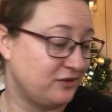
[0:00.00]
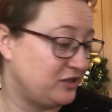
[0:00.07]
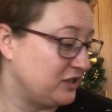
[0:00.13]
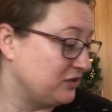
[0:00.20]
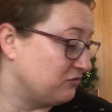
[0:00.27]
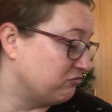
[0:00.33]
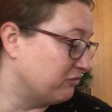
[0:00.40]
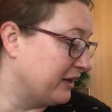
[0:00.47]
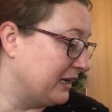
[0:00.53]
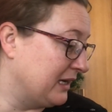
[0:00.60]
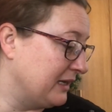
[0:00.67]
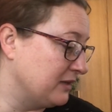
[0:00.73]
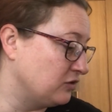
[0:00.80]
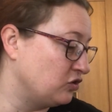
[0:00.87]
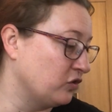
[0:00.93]
she's
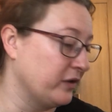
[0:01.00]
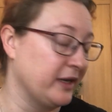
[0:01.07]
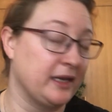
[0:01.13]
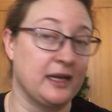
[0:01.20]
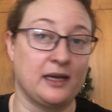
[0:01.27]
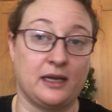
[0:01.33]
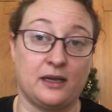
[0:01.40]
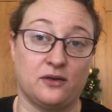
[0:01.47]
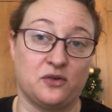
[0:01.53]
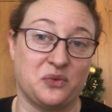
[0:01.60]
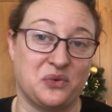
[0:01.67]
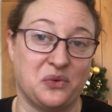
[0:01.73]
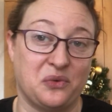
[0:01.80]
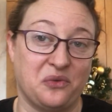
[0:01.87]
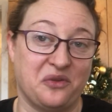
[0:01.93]
really enjoying getting
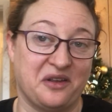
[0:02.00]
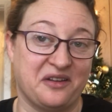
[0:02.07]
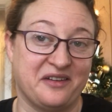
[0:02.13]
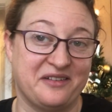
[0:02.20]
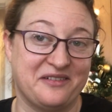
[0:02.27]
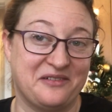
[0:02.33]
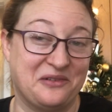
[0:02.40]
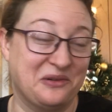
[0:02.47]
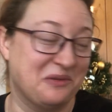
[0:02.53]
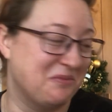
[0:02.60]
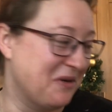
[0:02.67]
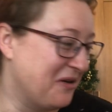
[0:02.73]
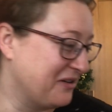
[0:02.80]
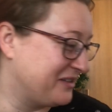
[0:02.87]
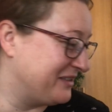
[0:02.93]
into all the
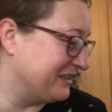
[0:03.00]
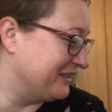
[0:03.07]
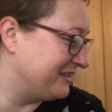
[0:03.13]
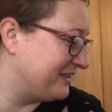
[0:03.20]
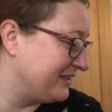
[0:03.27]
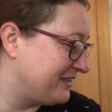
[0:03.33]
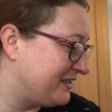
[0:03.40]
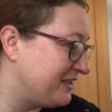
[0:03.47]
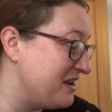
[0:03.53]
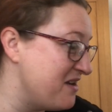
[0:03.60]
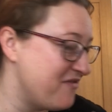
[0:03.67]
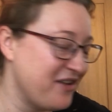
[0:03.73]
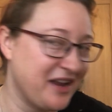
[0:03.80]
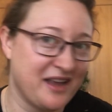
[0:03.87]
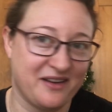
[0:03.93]
boxes,
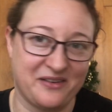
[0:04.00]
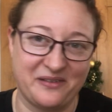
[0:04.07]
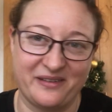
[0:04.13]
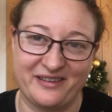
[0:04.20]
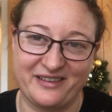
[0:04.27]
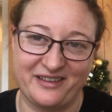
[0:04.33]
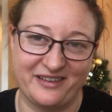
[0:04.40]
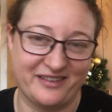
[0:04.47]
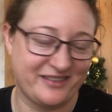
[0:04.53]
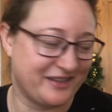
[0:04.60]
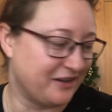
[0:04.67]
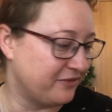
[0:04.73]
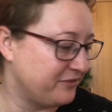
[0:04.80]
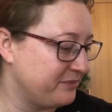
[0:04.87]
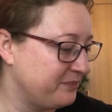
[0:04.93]
sniffing out all this new
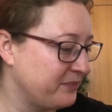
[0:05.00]
stuff.